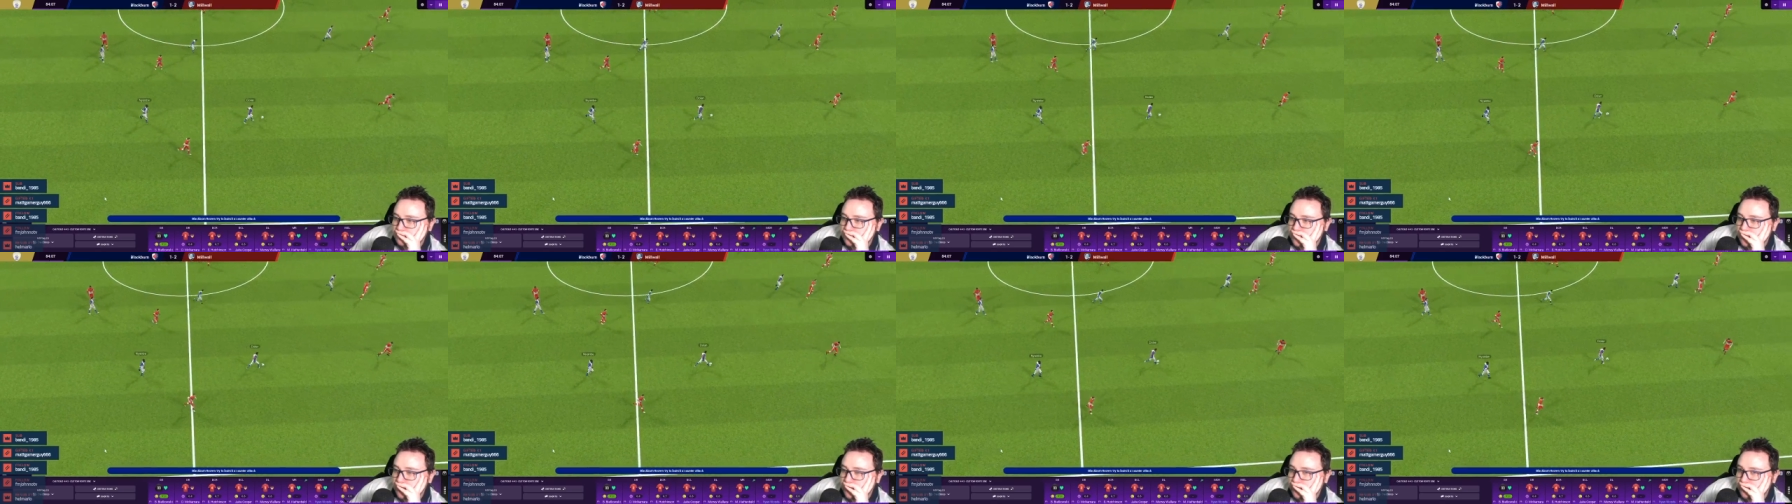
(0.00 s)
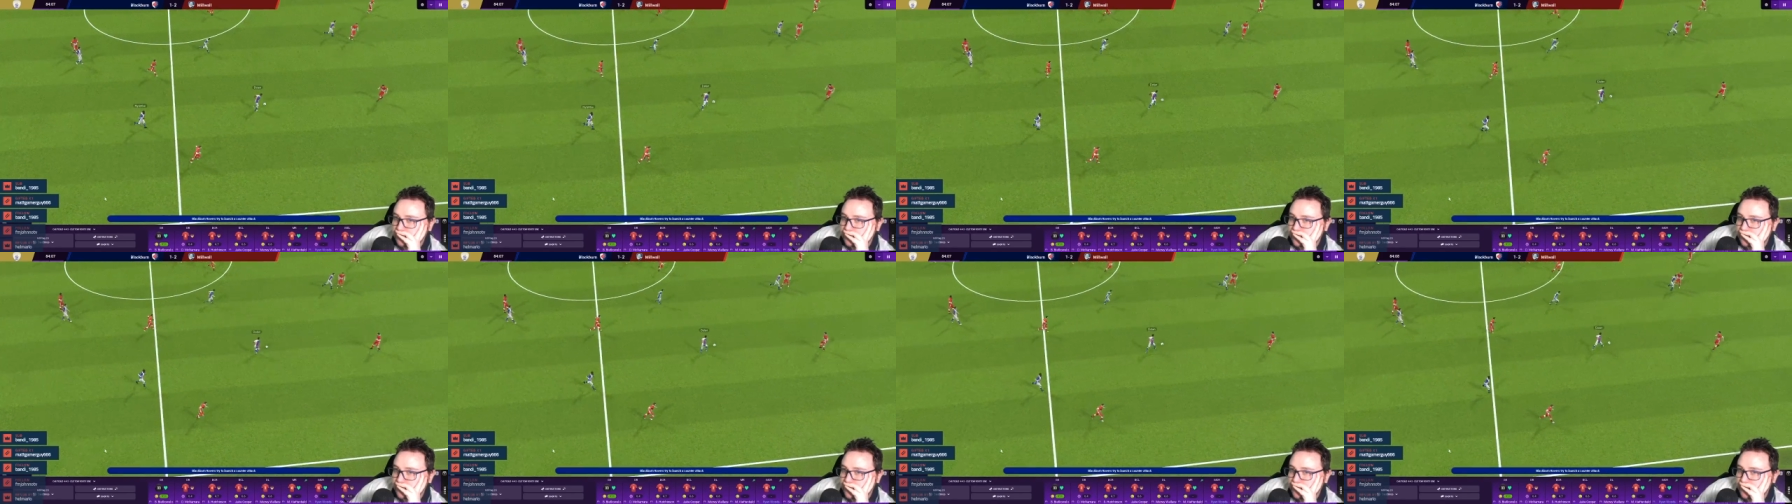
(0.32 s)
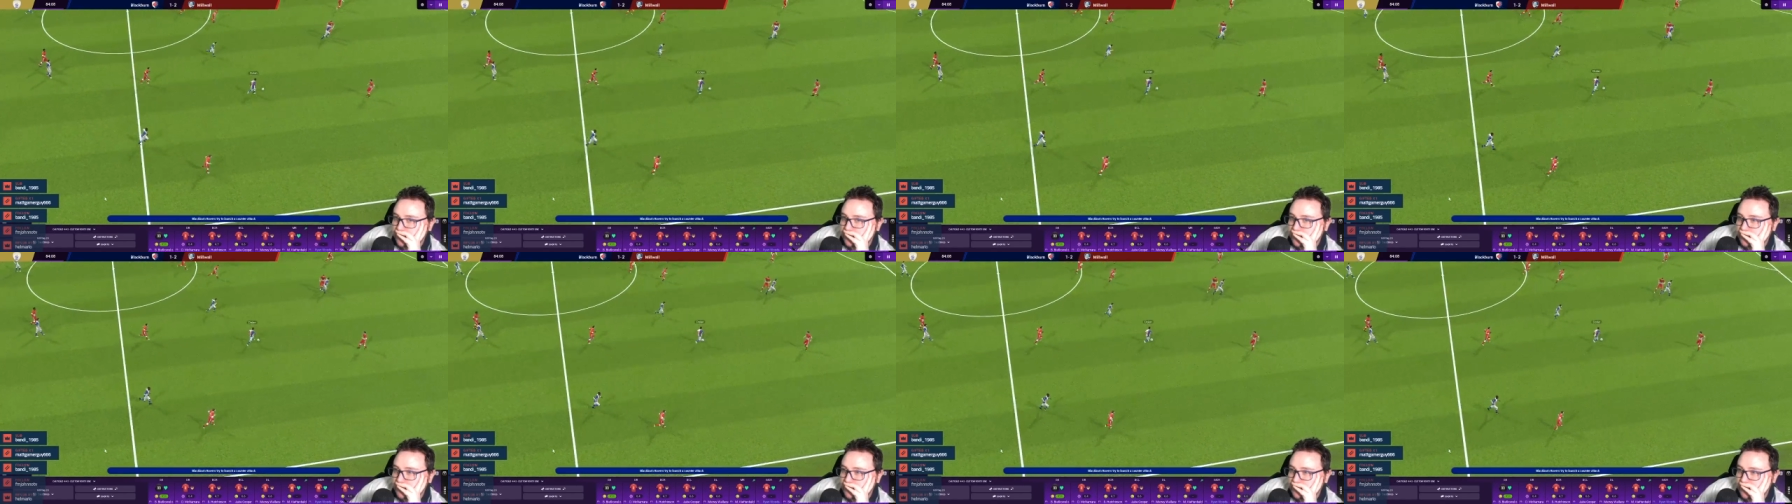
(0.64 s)
Oh, for
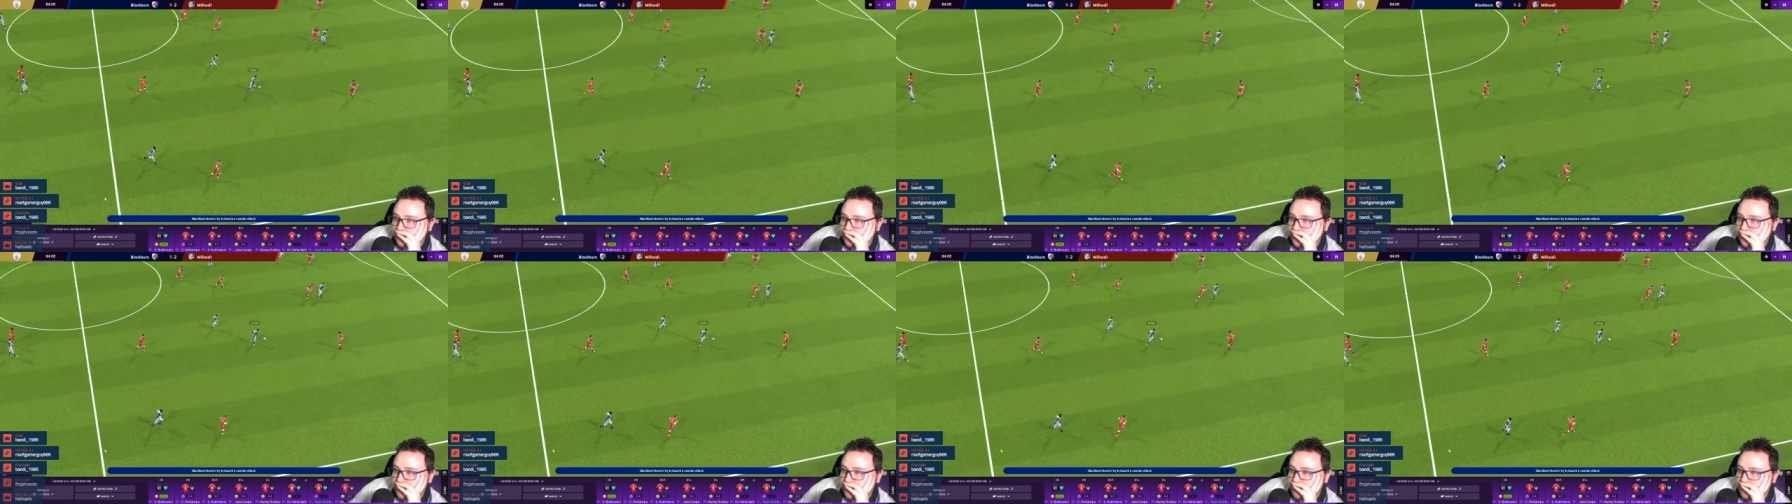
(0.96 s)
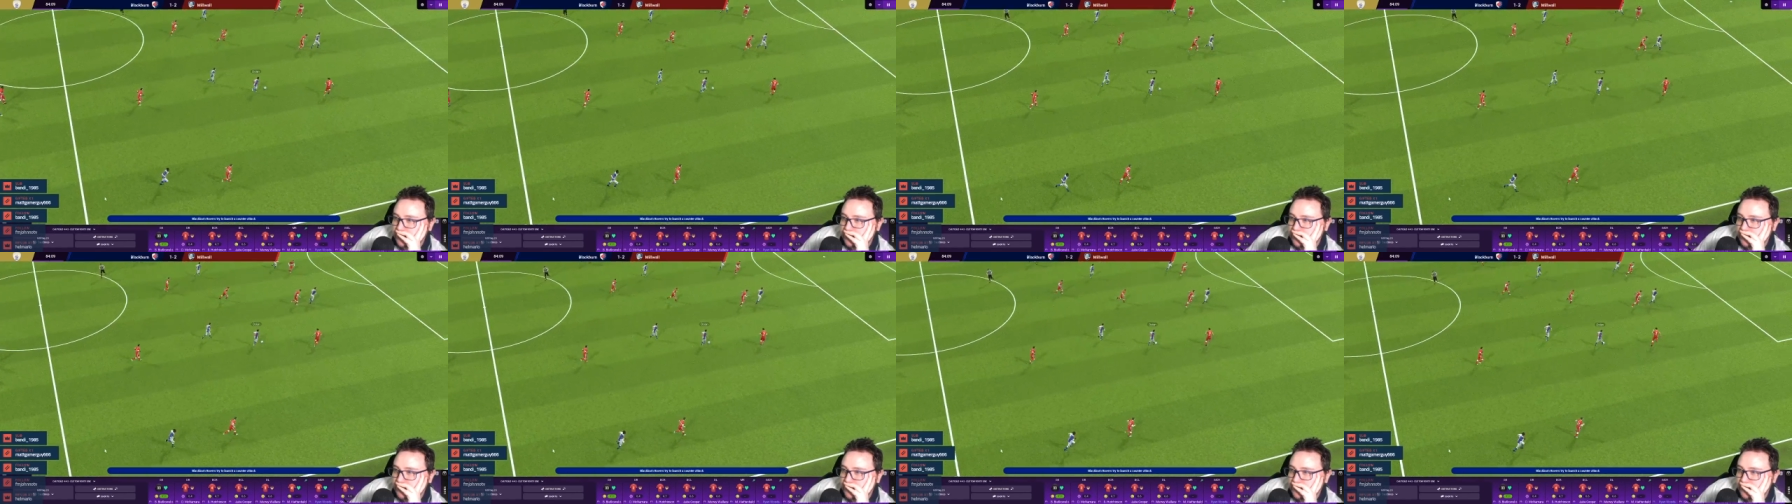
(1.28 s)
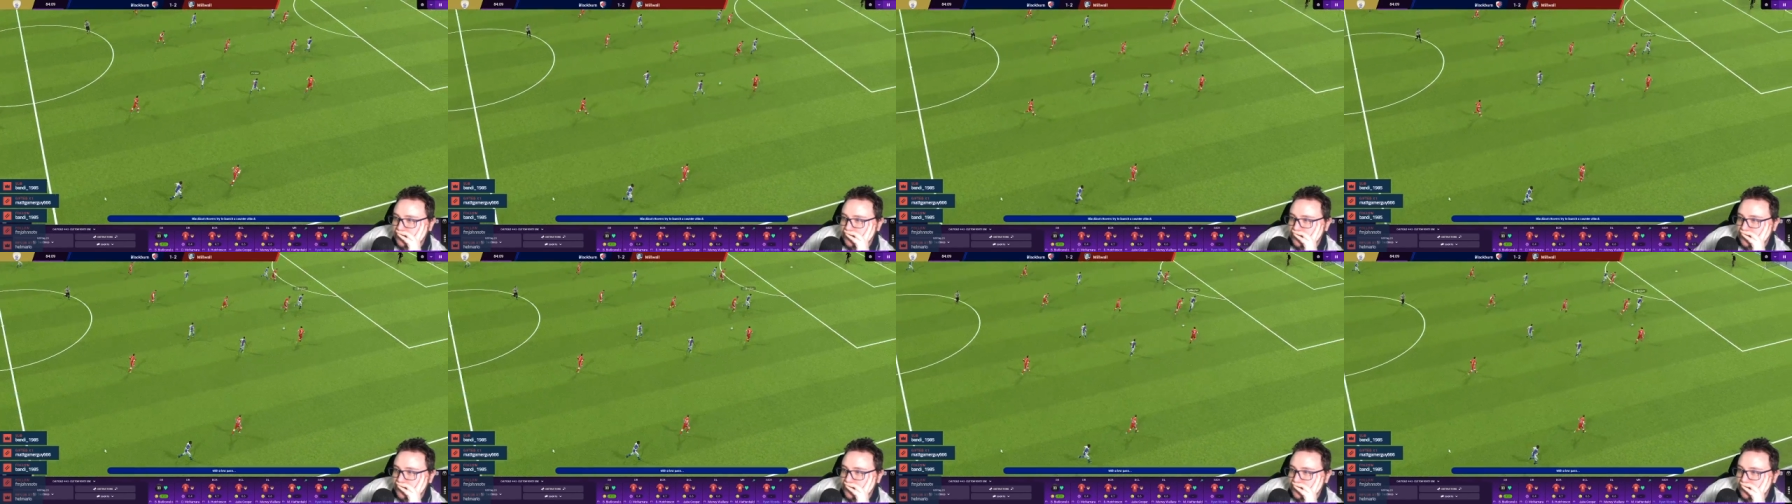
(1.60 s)
fuck's sake.
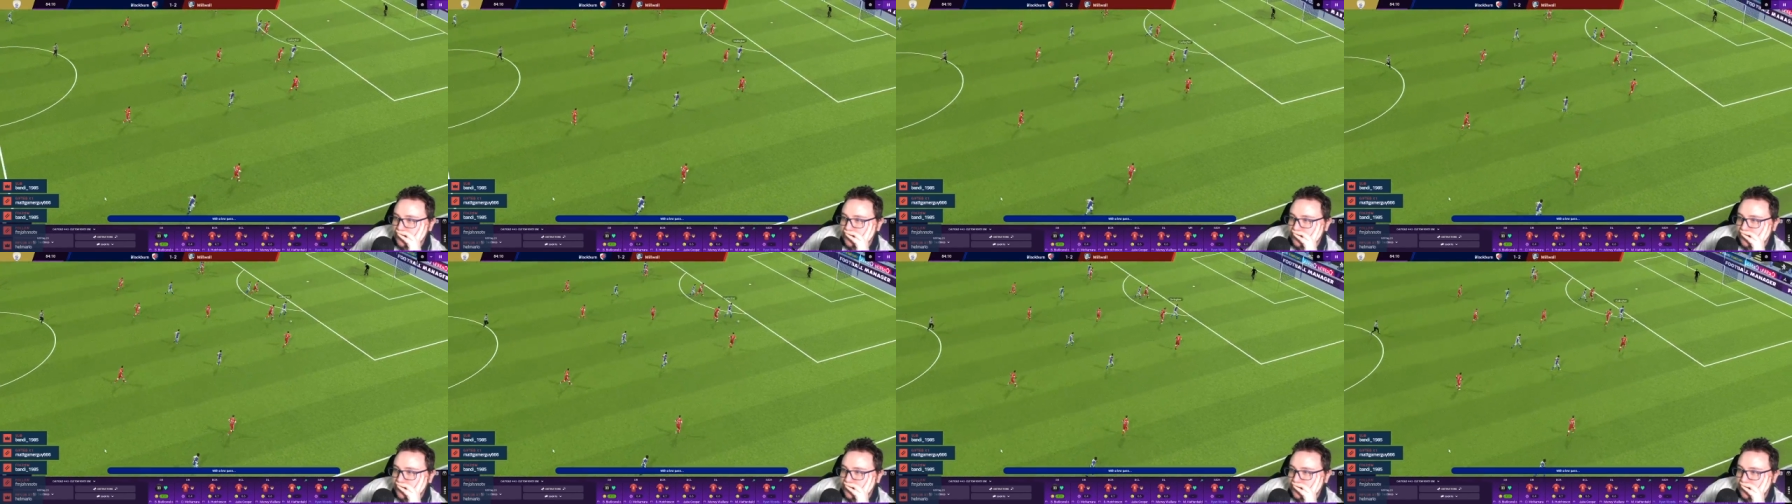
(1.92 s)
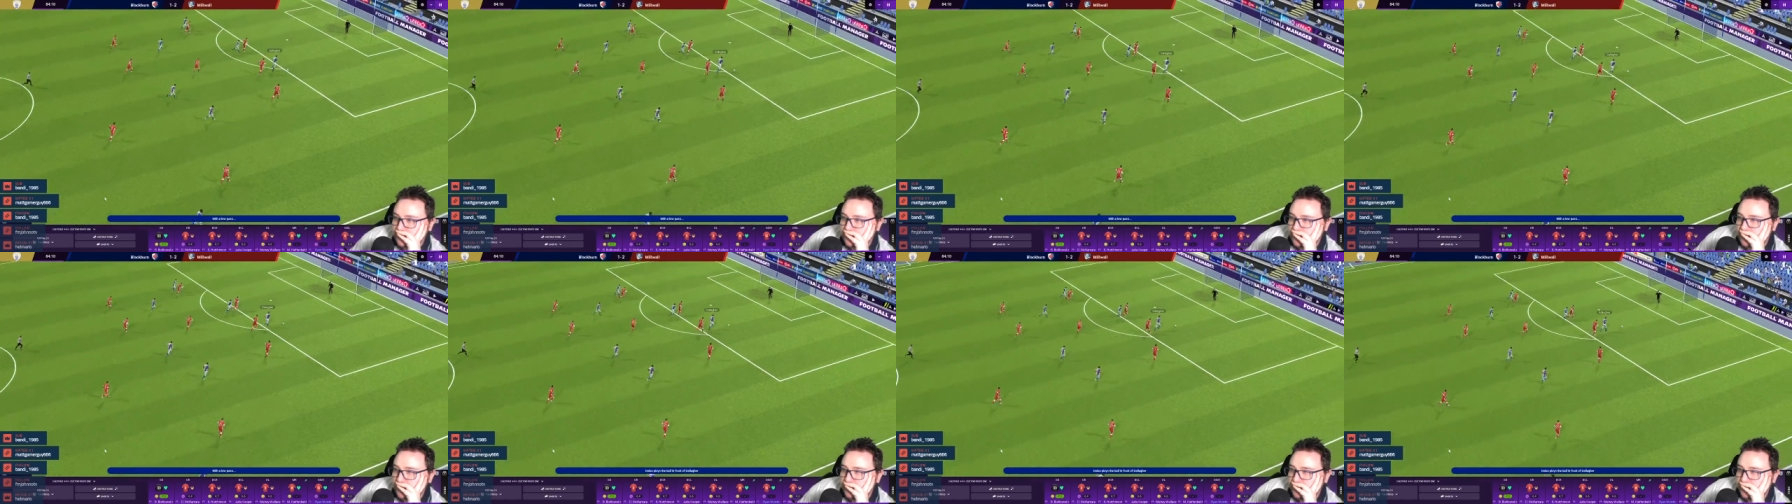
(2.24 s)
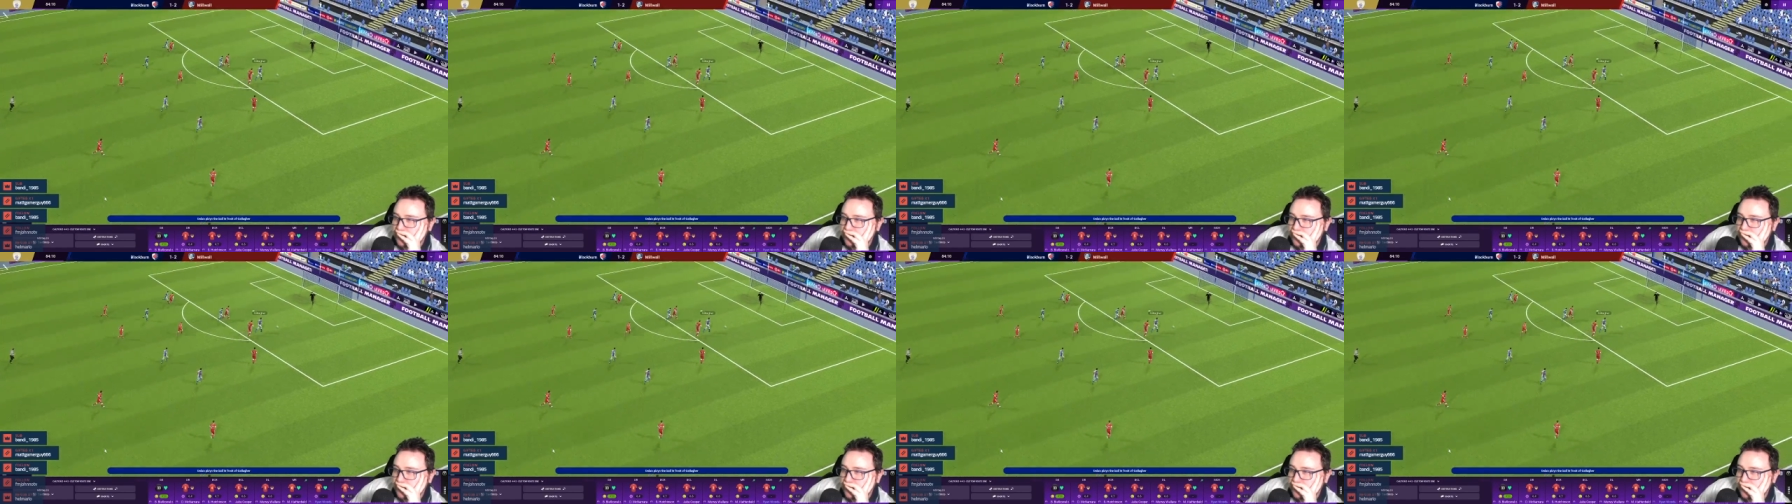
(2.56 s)
Oh,